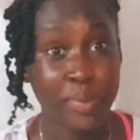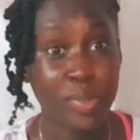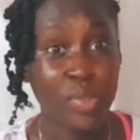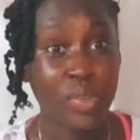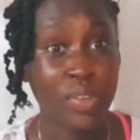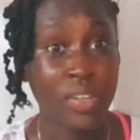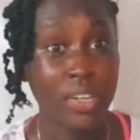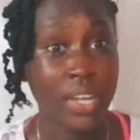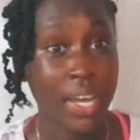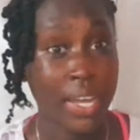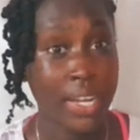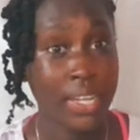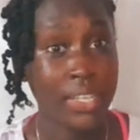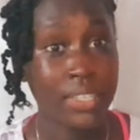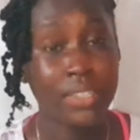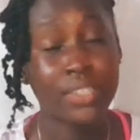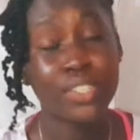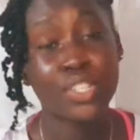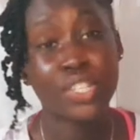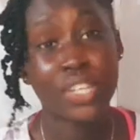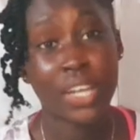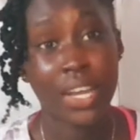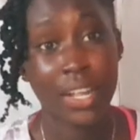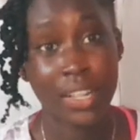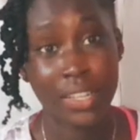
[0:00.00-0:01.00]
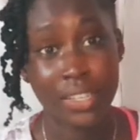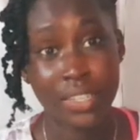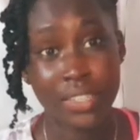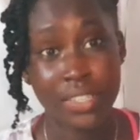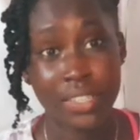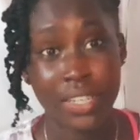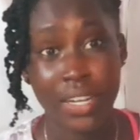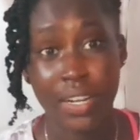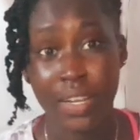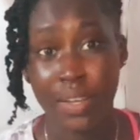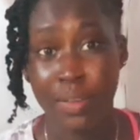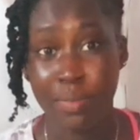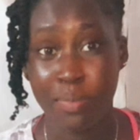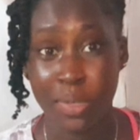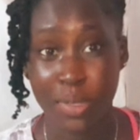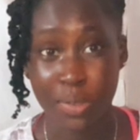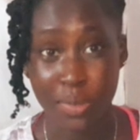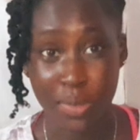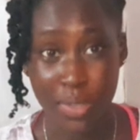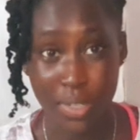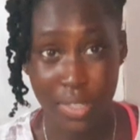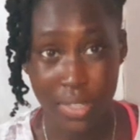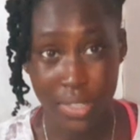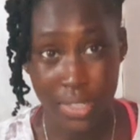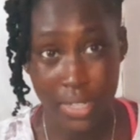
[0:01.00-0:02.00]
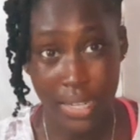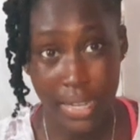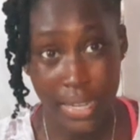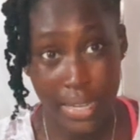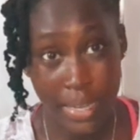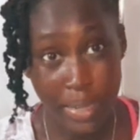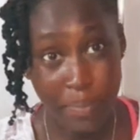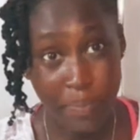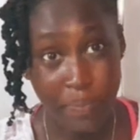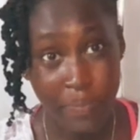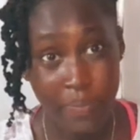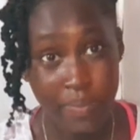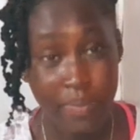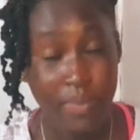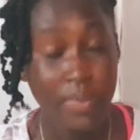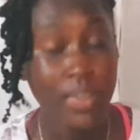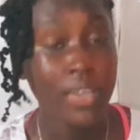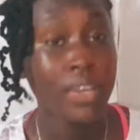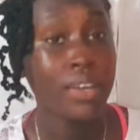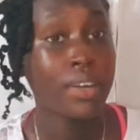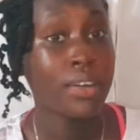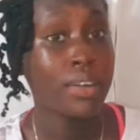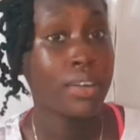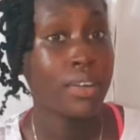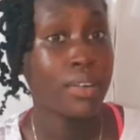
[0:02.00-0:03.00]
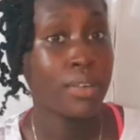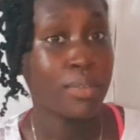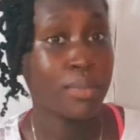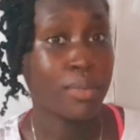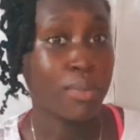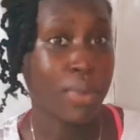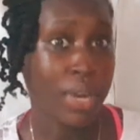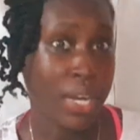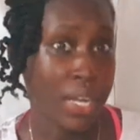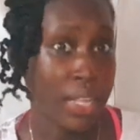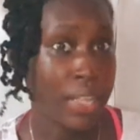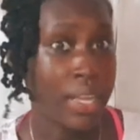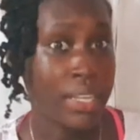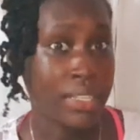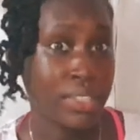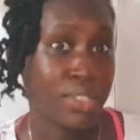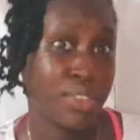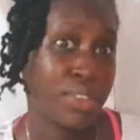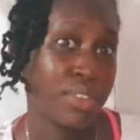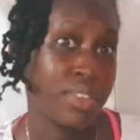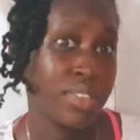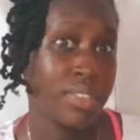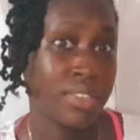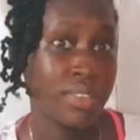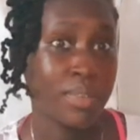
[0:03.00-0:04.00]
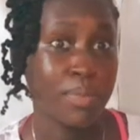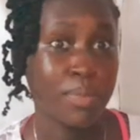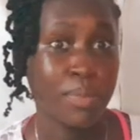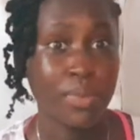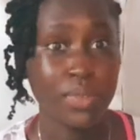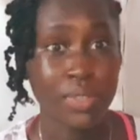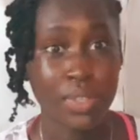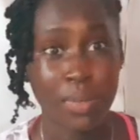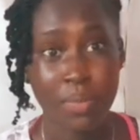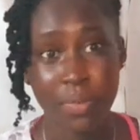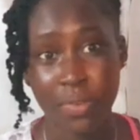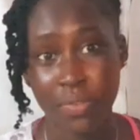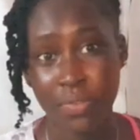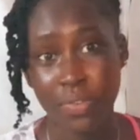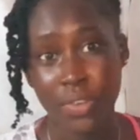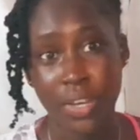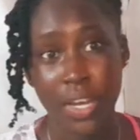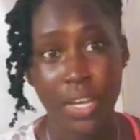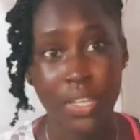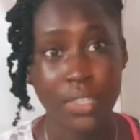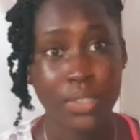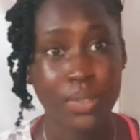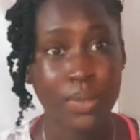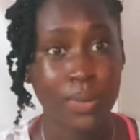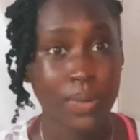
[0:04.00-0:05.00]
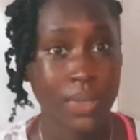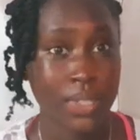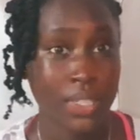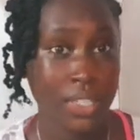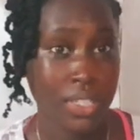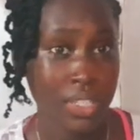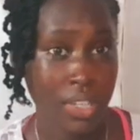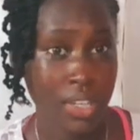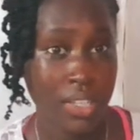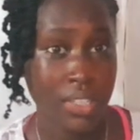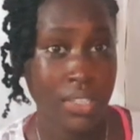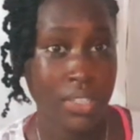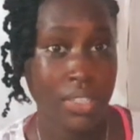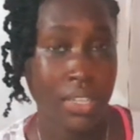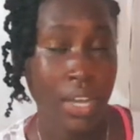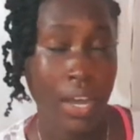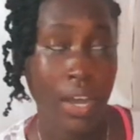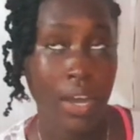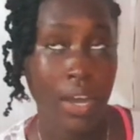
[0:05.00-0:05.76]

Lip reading: So that is a challenge that I'll be doing today while answering some of you guys' questions.